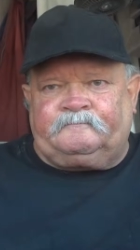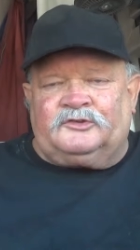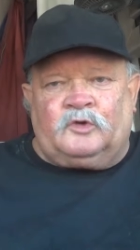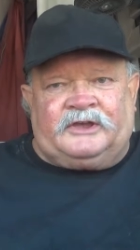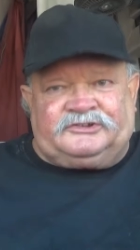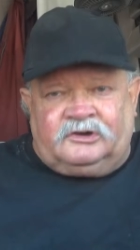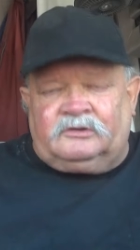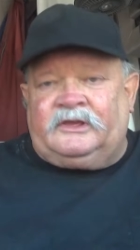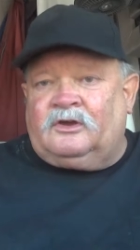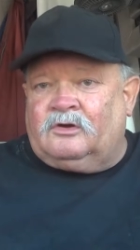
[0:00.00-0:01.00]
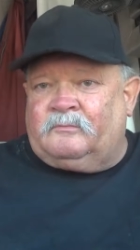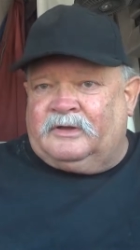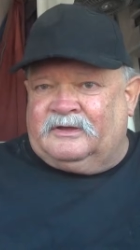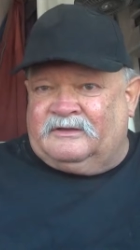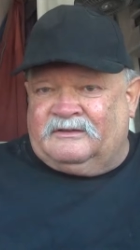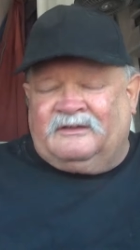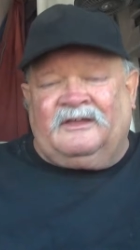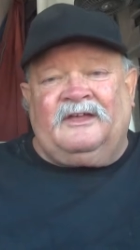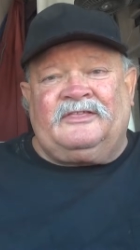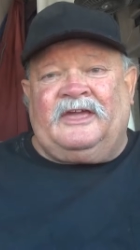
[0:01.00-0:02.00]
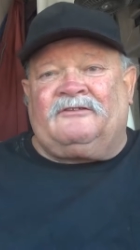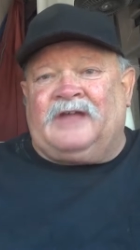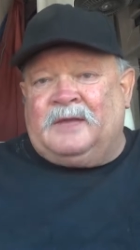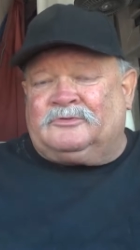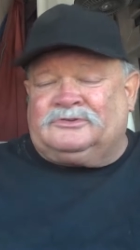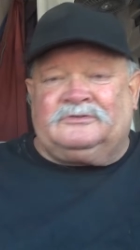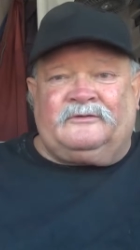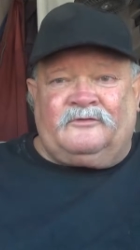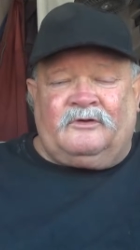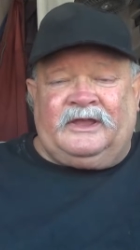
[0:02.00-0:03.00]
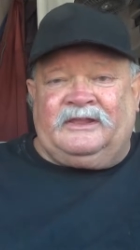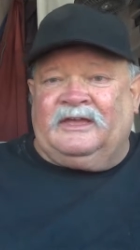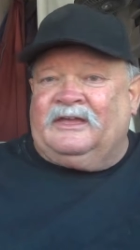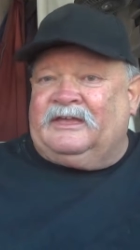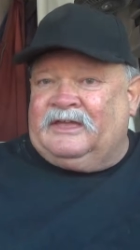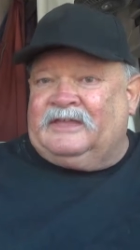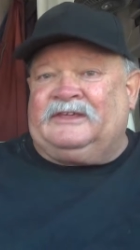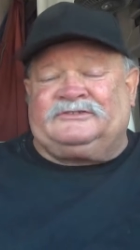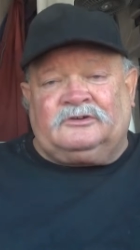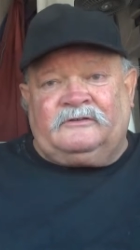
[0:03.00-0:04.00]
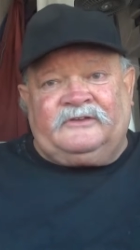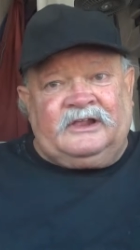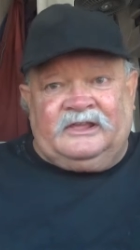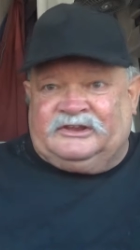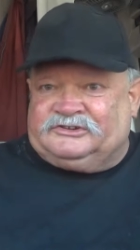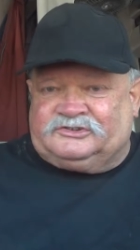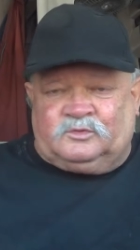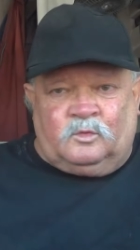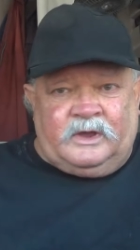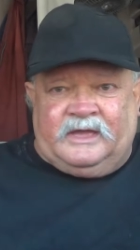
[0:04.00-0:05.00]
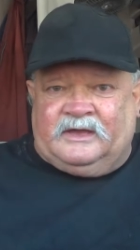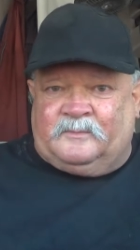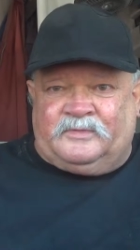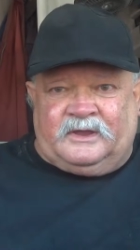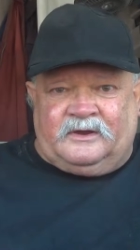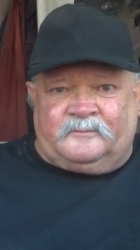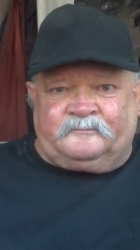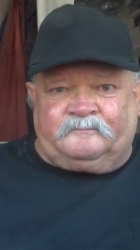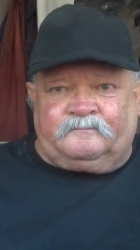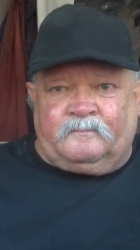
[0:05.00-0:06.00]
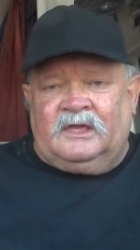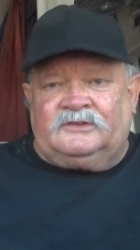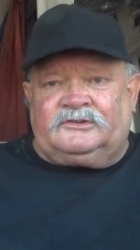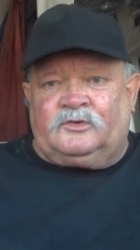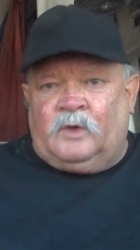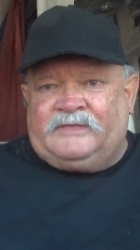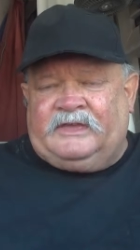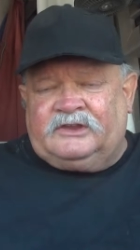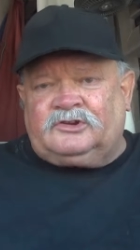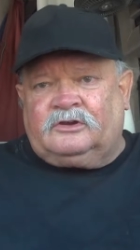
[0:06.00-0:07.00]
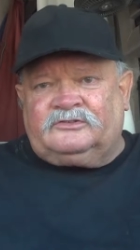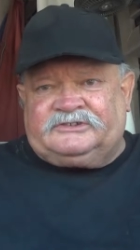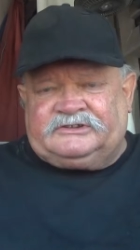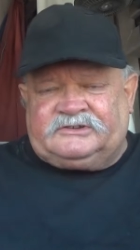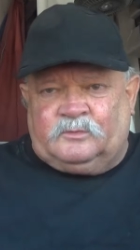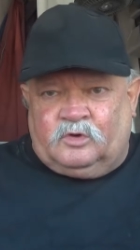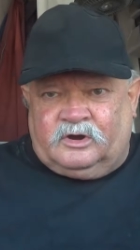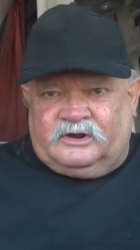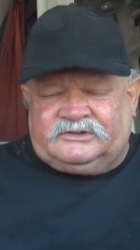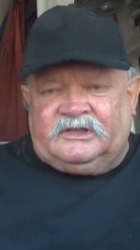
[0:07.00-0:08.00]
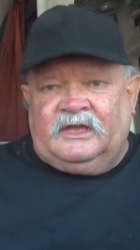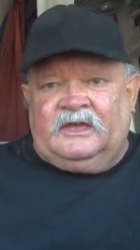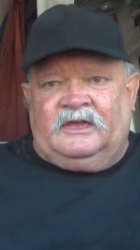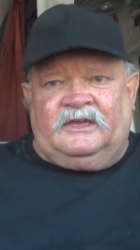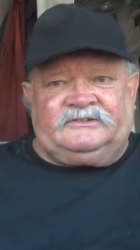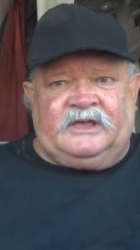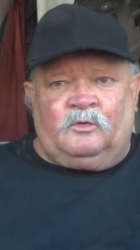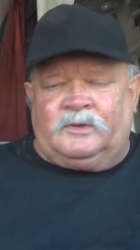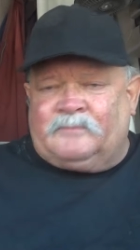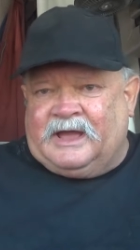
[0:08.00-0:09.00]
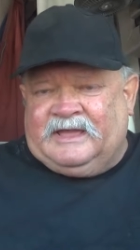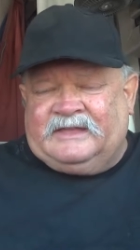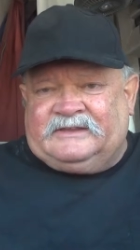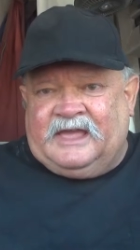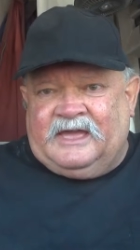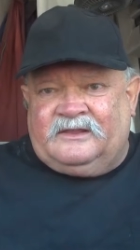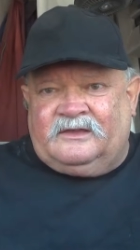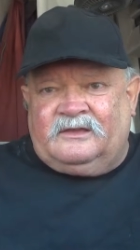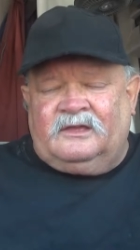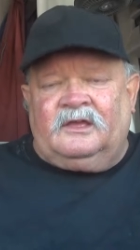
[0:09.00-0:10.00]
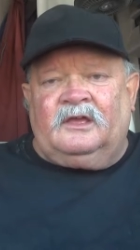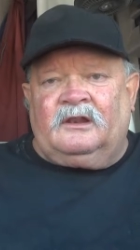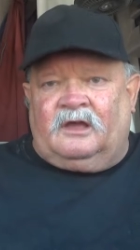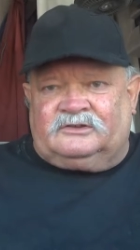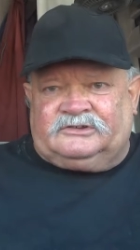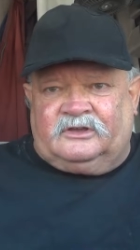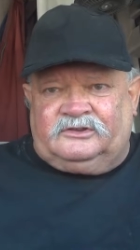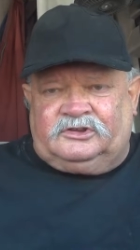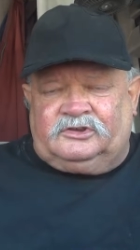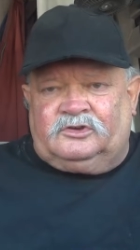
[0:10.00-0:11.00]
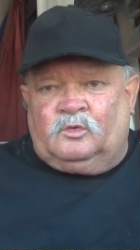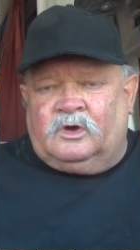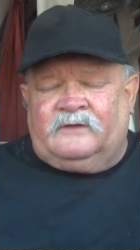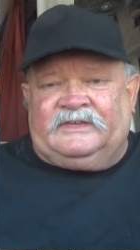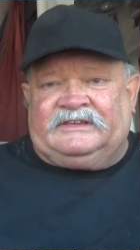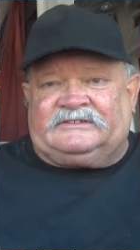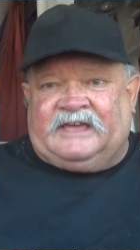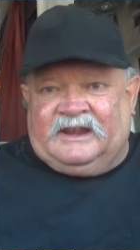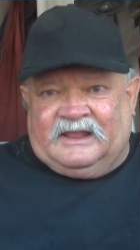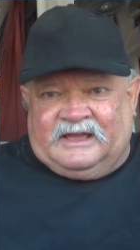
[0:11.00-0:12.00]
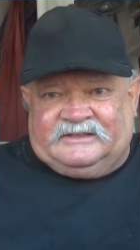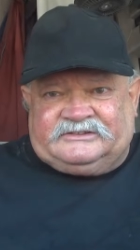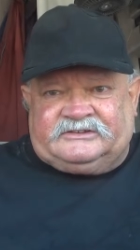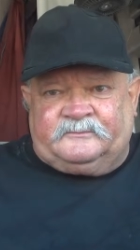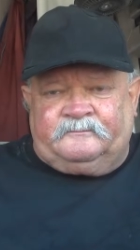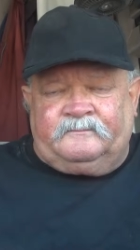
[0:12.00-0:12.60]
So I certainly hope they are able to avoid any sort of collisions way up there. So the way the internal system works is that when my antenna locks onto one of these satellites,